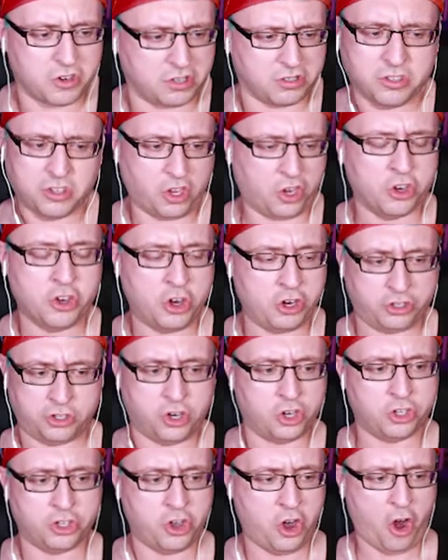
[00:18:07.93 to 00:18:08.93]

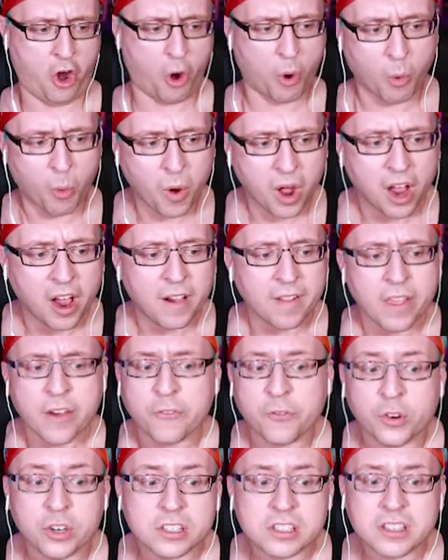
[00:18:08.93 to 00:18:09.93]
No.
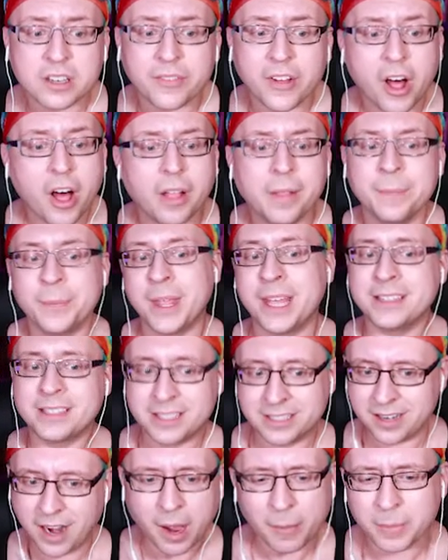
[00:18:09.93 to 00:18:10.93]
First of all,
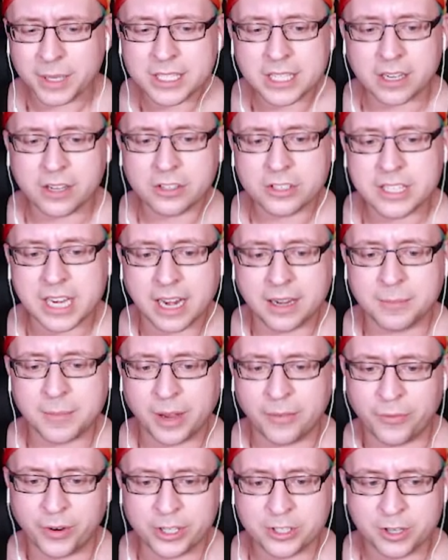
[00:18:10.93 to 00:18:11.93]
stop misunderstanding
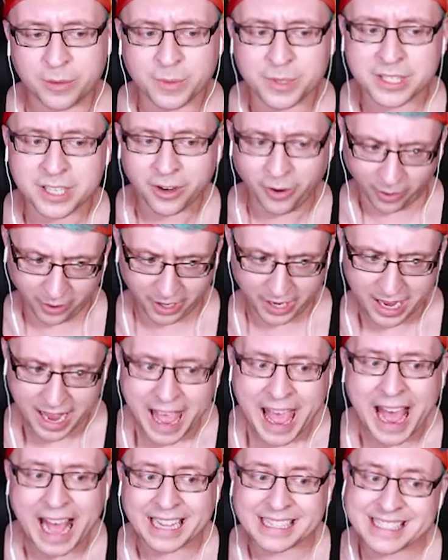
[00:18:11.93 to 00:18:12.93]
my friendship with Sayori.
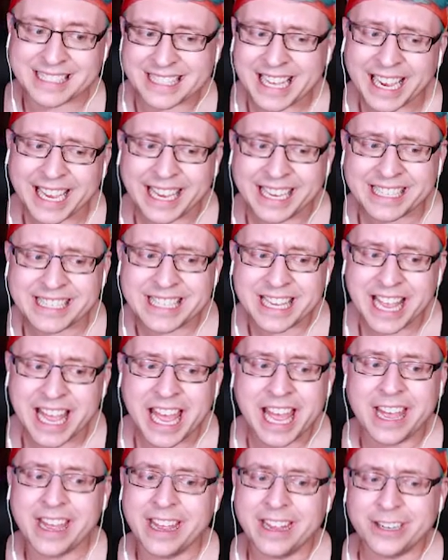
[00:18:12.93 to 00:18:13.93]
And second,
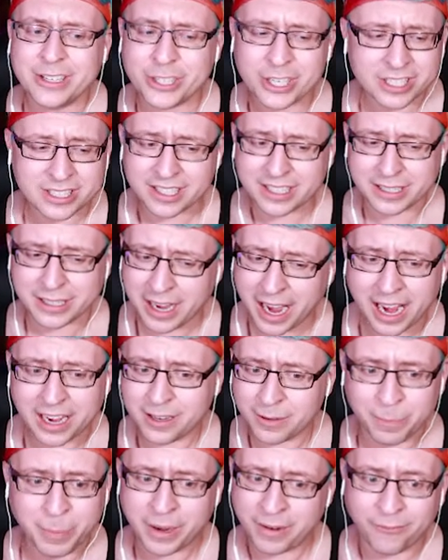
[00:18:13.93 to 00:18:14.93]
she's
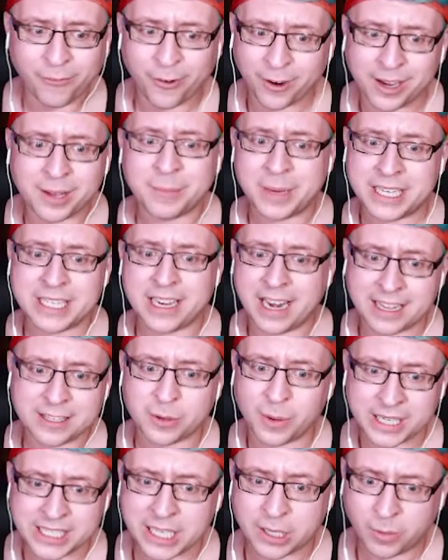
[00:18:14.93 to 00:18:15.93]
kind of been avoiding me today,
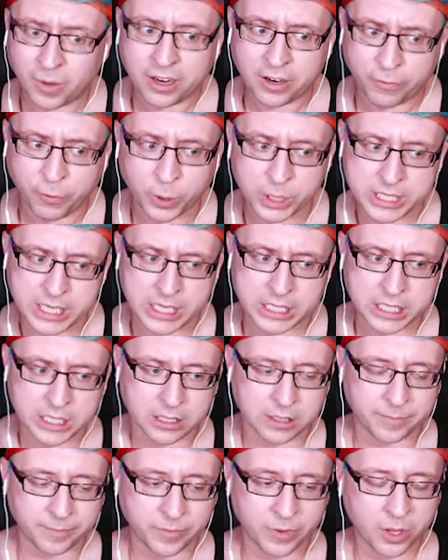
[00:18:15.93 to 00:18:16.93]
so I didn't want to force it.
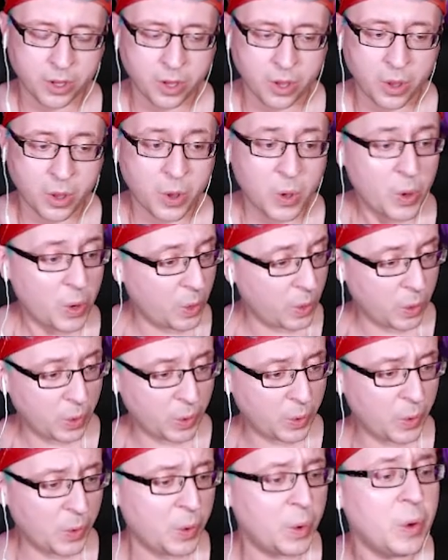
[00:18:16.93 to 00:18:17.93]

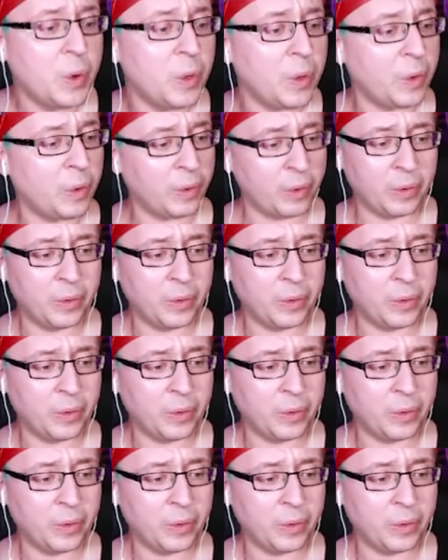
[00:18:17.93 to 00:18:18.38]
Who?